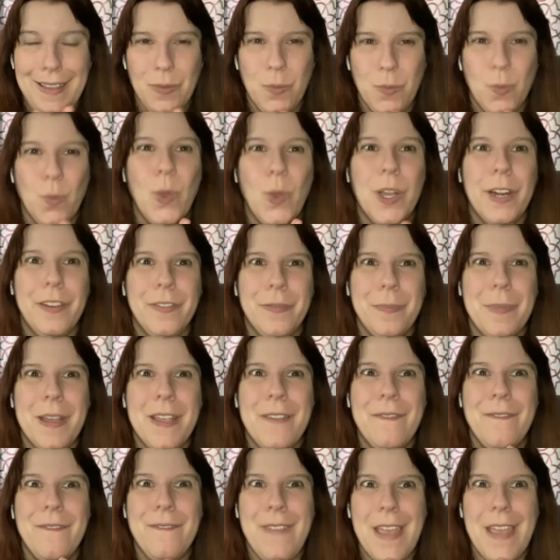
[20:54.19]
one of
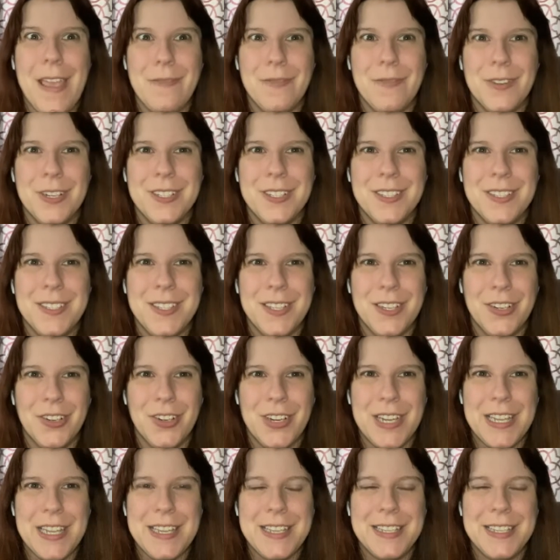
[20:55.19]
my favorite
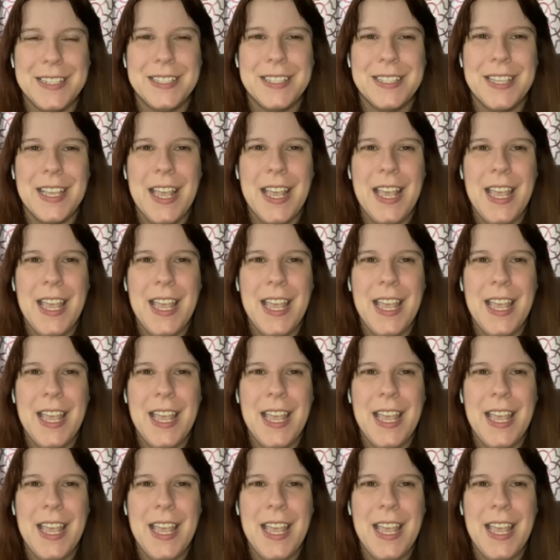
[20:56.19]
series.